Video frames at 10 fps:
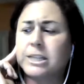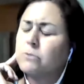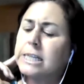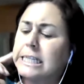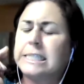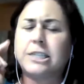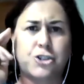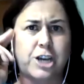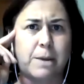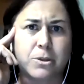And it really did
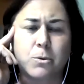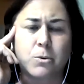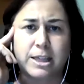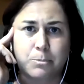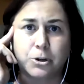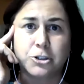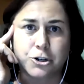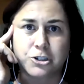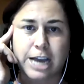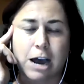shape the way the book
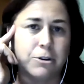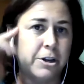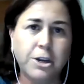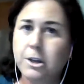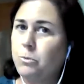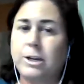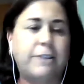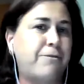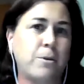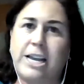turned out, what
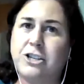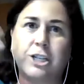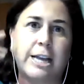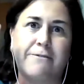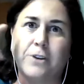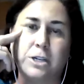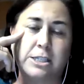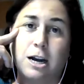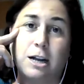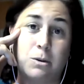information I
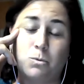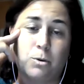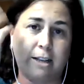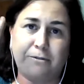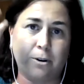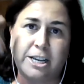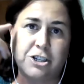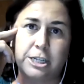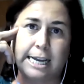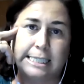focused on and what
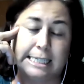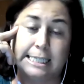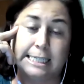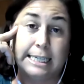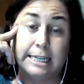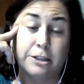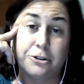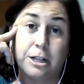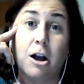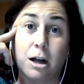information I didn't
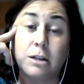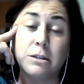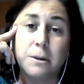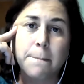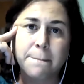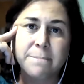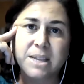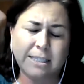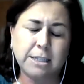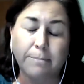include at all
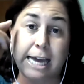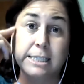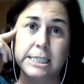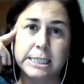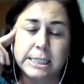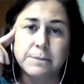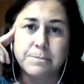in some cases.